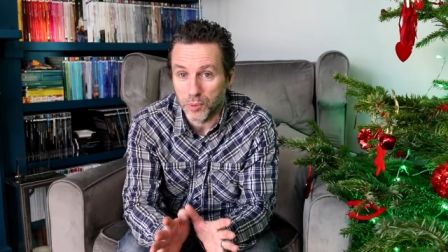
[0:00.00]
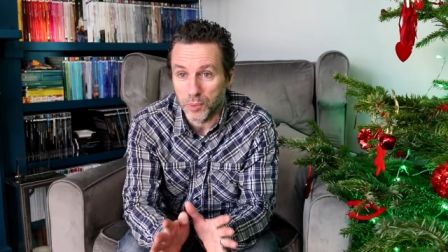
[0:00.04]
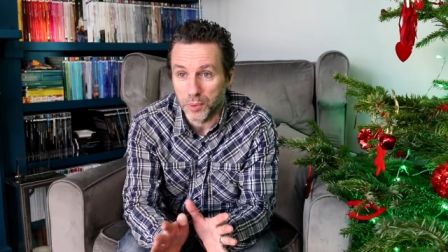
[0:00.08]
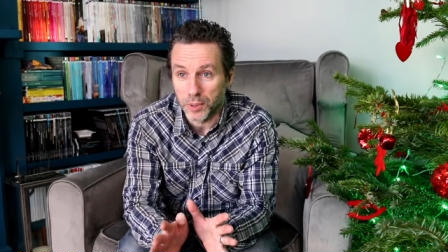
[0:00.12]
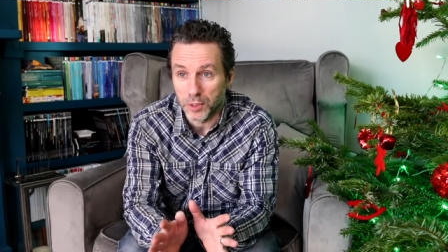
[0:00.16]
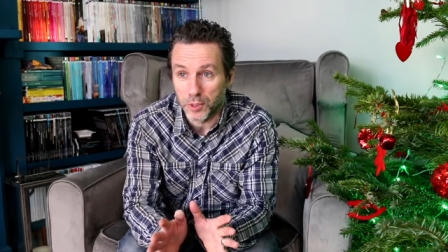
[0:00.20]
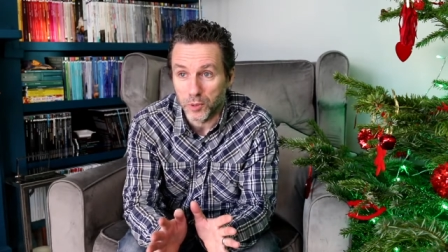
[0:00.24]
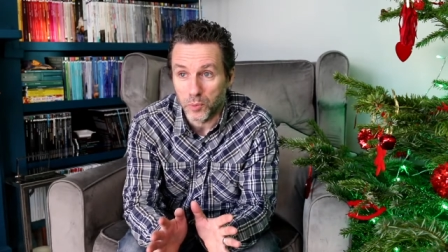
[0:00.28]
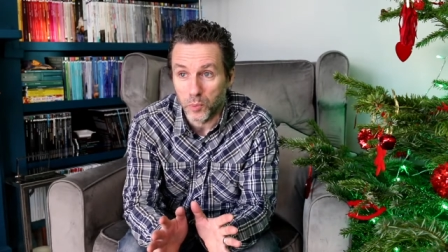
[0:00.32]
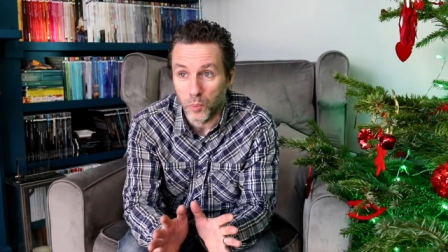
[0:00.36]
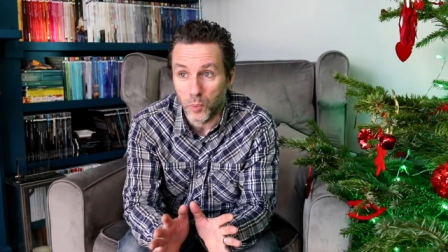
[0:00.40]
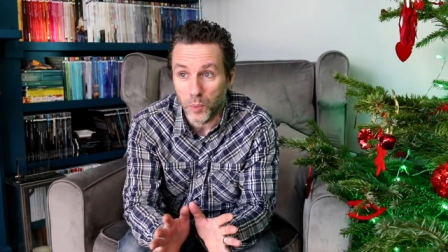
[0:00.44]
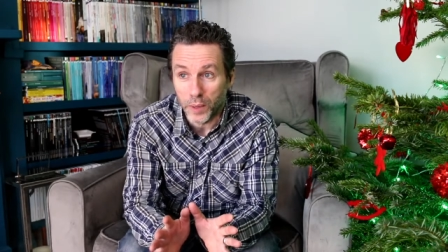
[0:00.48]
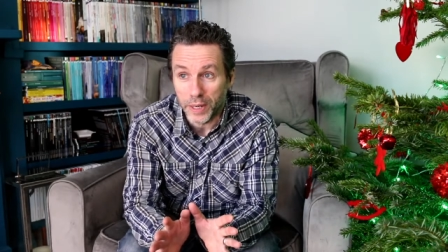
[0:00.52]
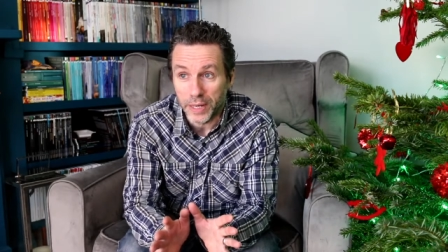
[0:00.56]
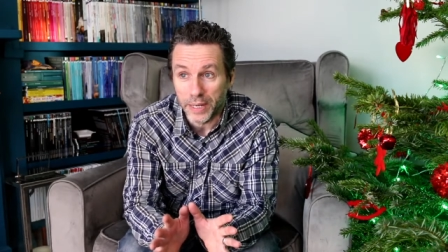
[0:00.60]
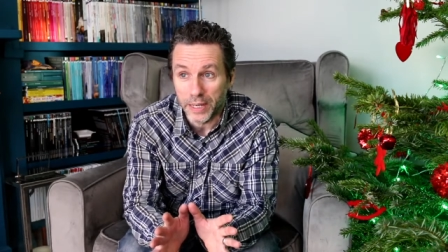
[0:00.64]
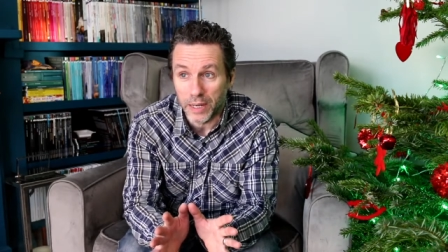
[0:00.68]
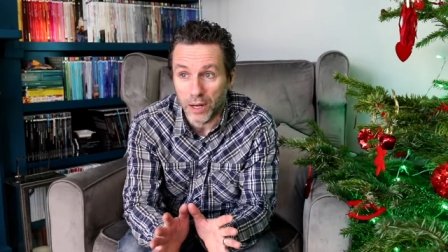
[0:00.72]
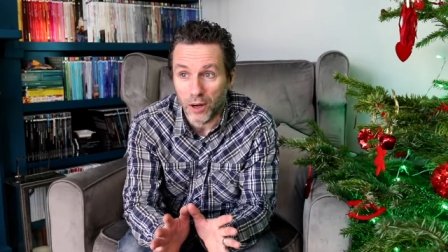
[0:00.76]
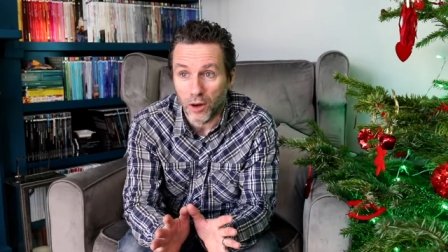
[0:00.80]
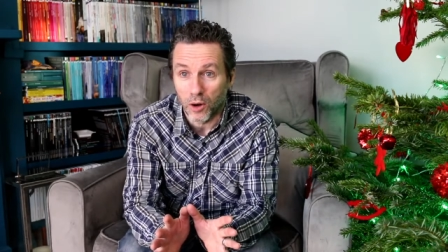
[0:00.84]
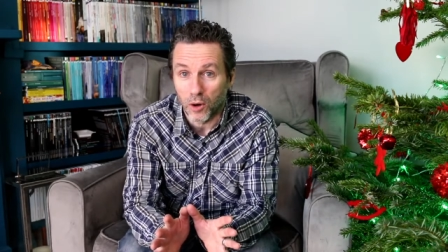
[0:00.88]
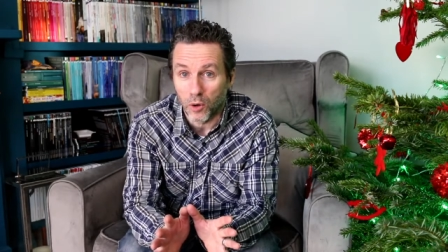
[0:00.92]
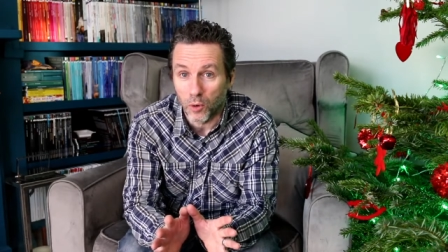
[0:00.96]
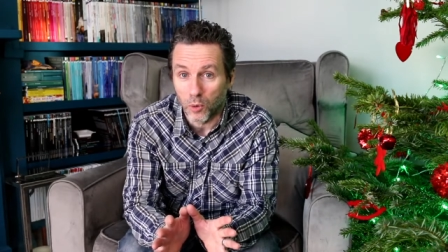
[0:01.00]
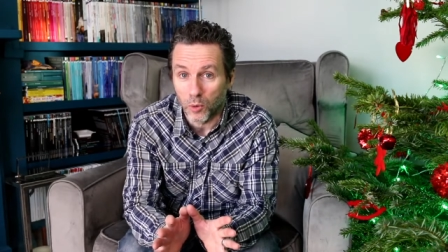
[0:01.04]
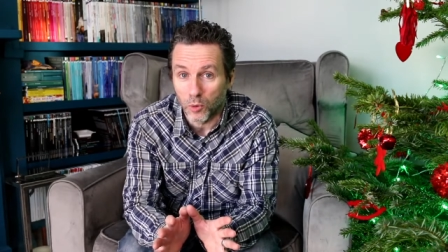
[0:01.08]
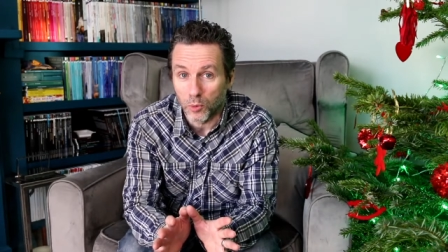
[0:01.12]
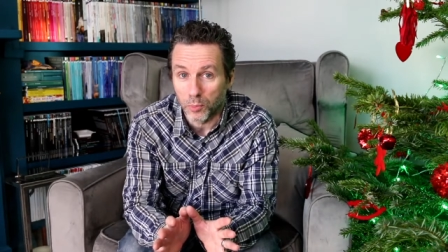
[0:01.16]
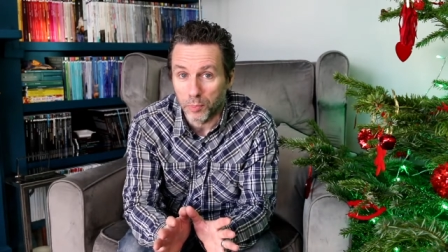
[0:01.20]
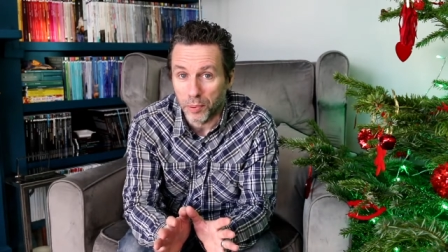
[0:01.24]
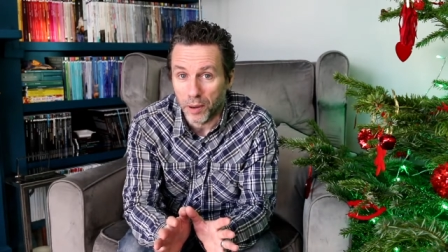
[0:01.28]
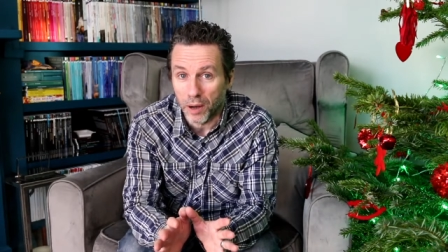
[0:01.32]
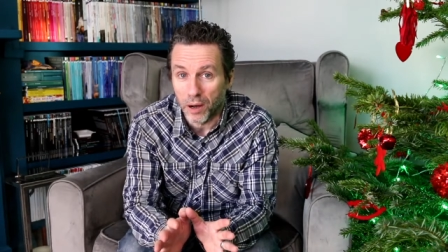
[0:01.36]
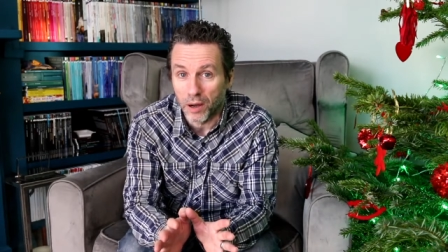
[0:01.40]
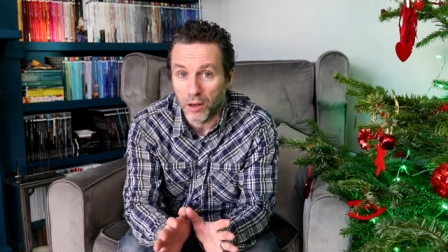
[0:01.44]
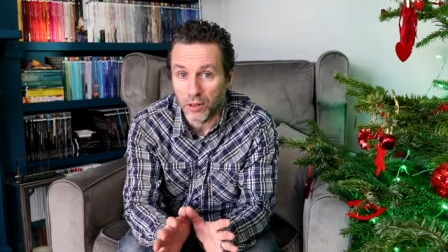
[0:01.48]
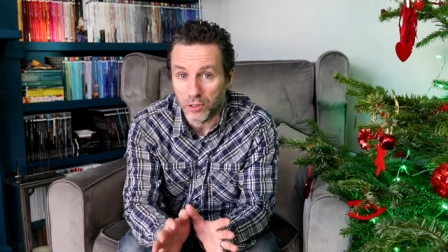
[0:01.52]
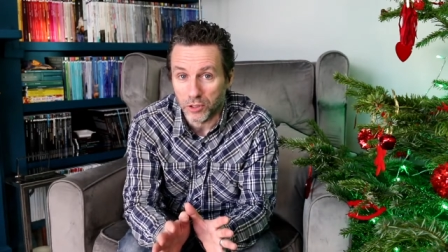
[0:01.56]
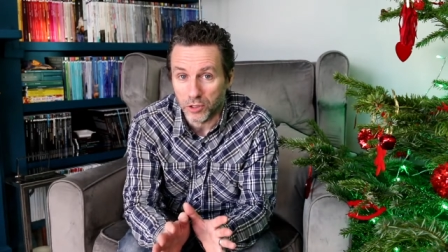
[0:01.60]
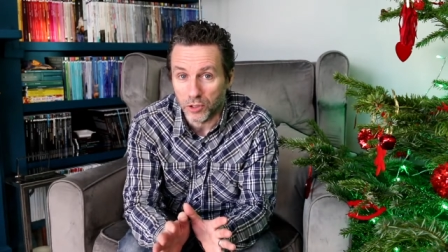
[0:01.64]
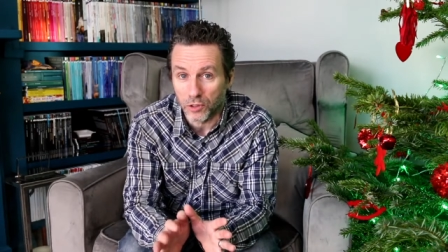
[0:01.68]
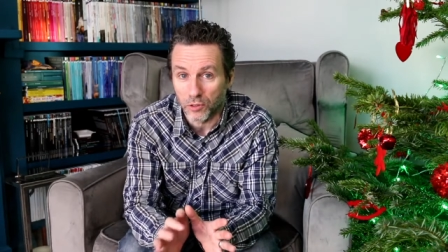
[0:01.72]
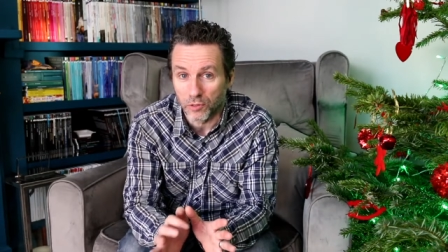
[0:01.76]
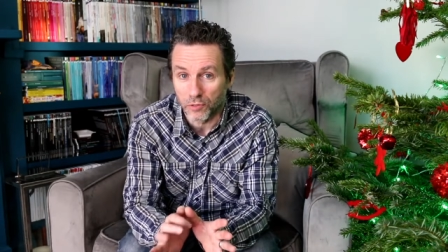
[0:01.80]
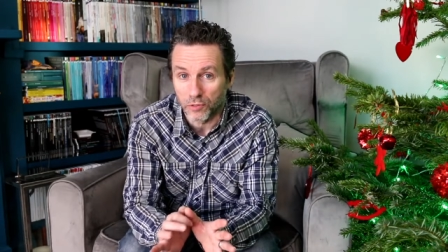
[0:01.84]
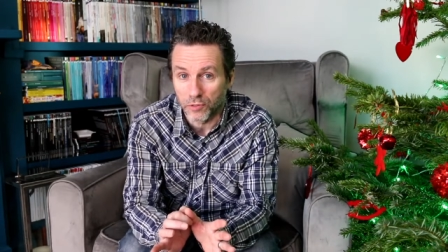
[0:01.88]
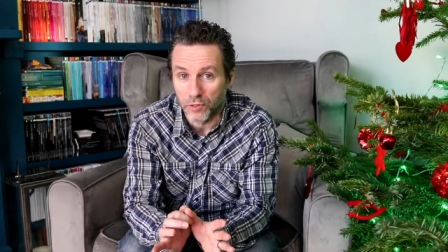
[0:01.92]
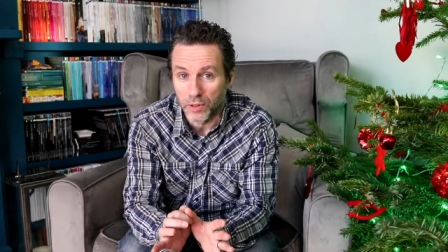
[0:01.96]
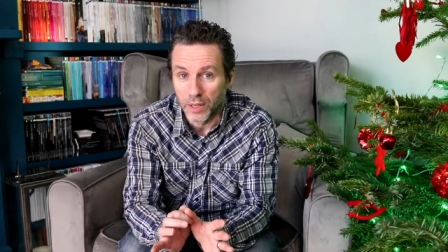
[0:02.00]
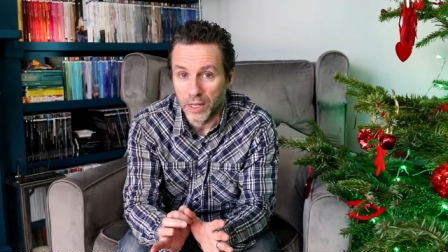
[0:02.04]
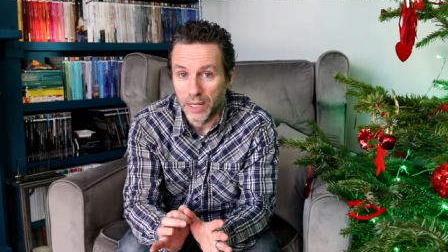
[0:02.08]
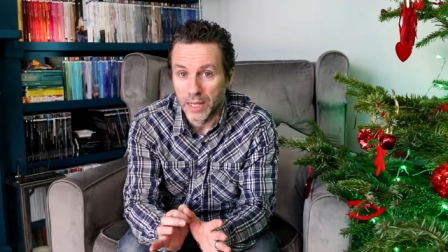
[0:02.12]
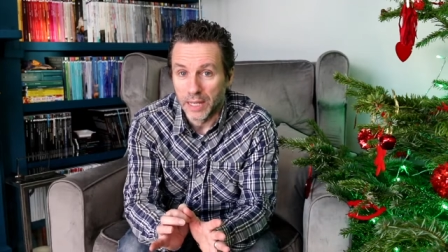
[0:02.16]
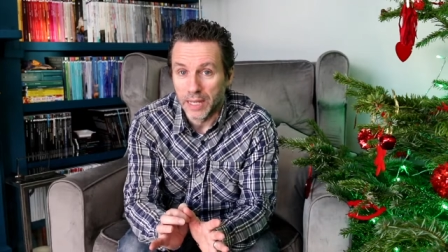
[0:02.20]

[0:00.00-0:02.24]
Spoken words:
which we are all part of?